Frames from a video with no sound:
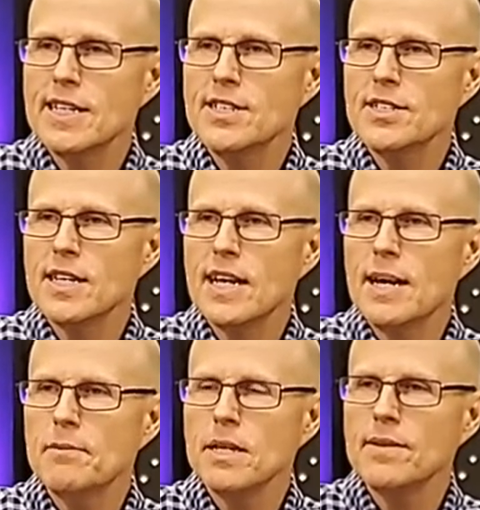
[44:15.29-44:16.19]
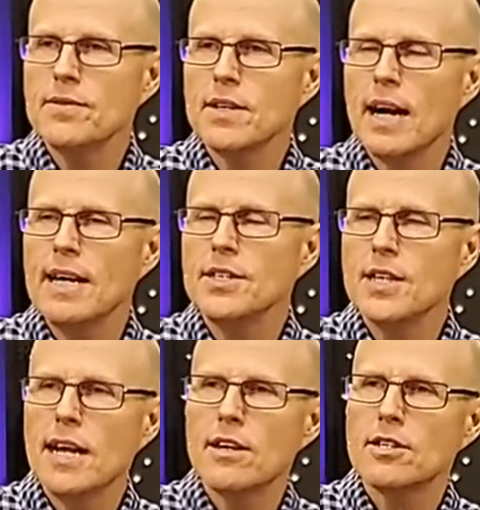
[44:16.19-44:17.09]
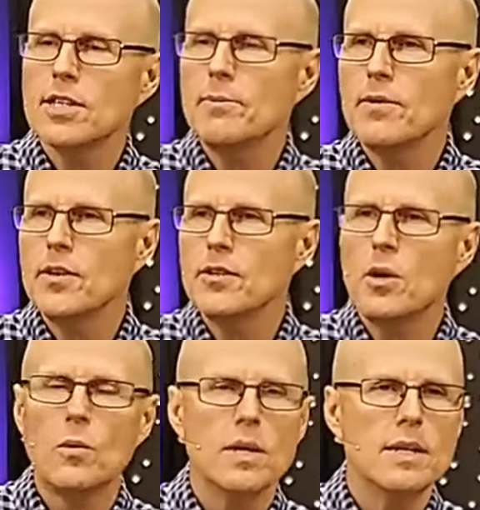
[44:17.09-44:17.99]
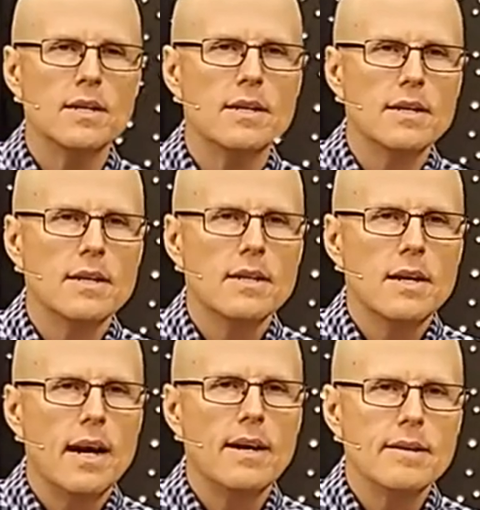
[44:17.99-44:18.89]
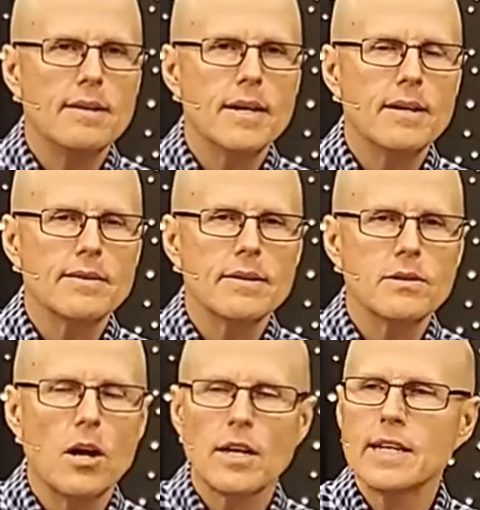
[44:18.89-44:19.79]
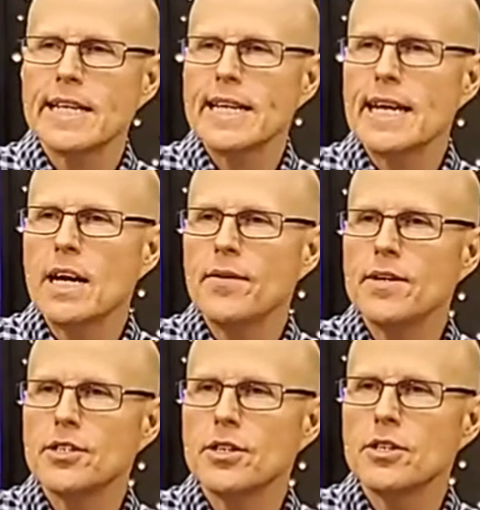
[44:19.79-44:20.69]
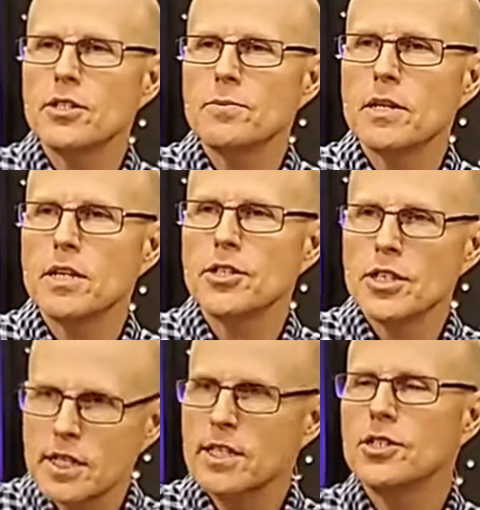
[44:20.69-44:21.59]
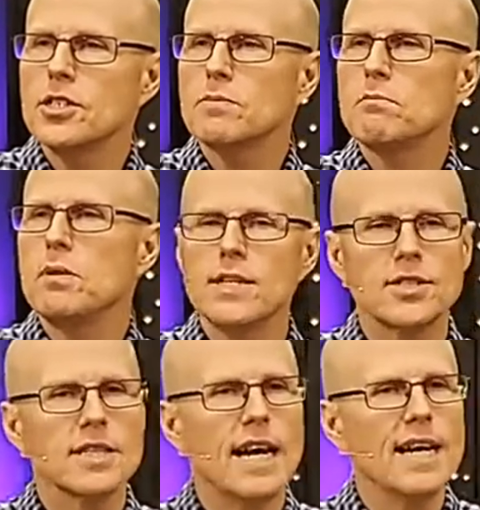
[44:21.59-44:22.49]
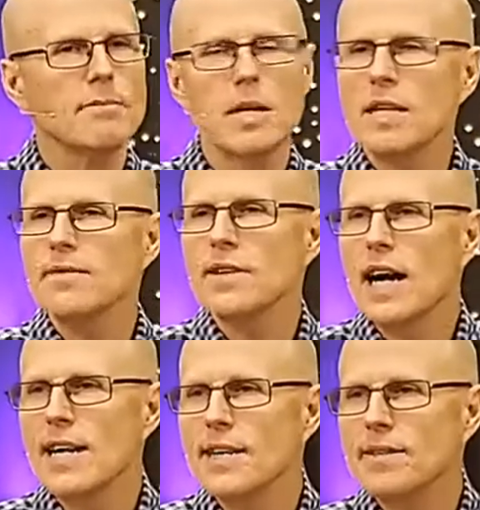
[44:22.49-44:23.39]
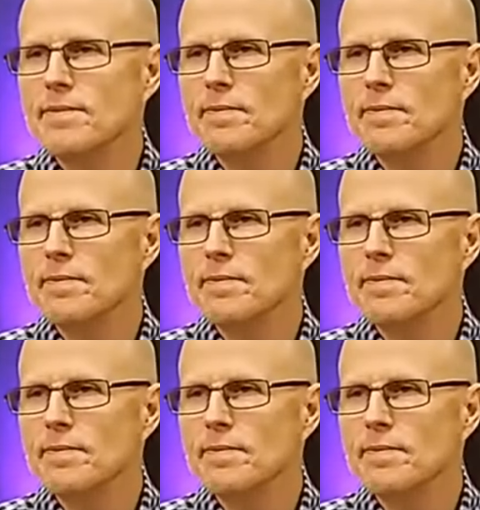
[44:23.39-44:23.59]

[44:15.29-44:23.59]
He said, I believe, he said, I heard some of you don't want to. Uh, uh, aren't going to get health insurance because you're going to just bless God, believe God.